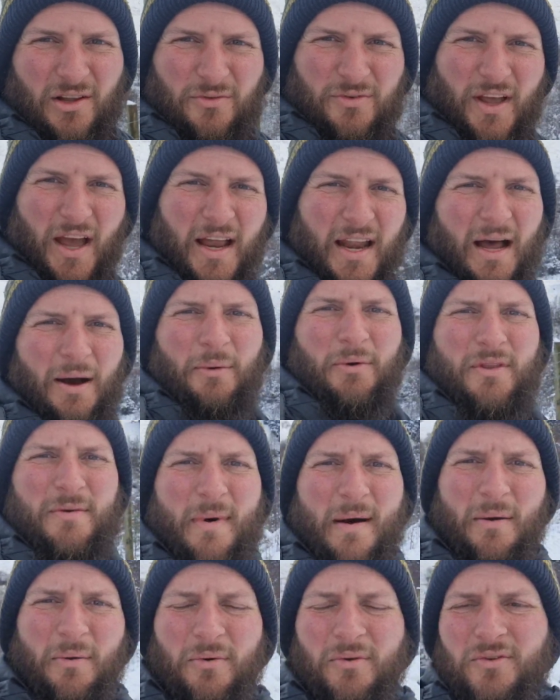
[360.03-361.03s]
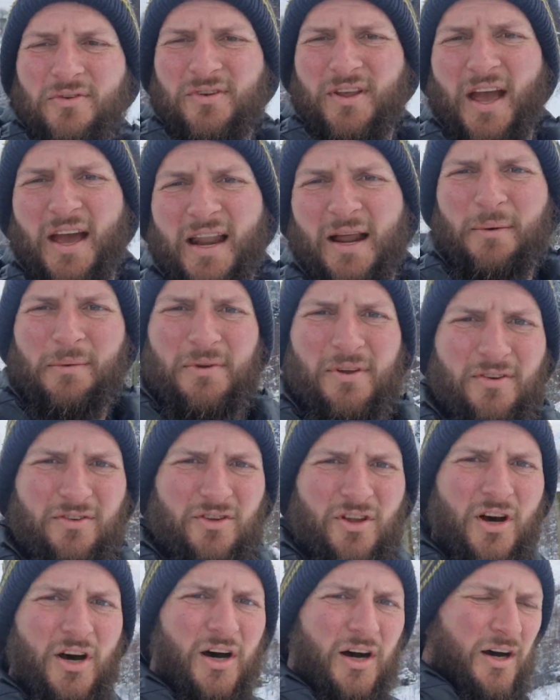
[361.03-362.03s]
I love getting out in the mountains, getting out in the
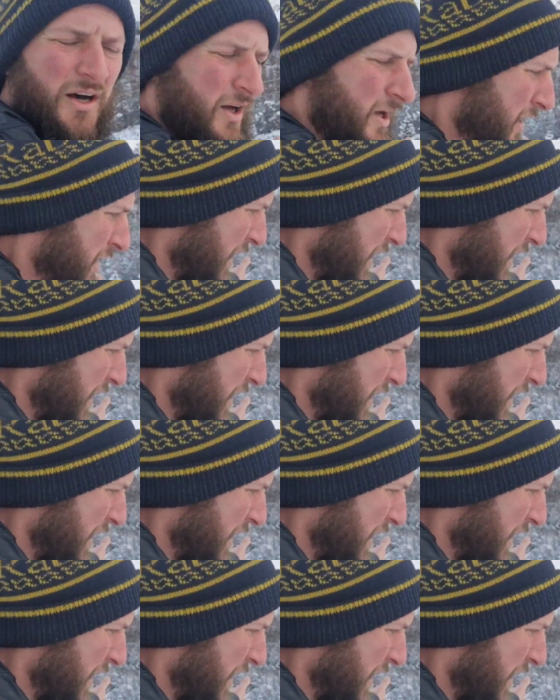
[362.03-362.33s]
snow,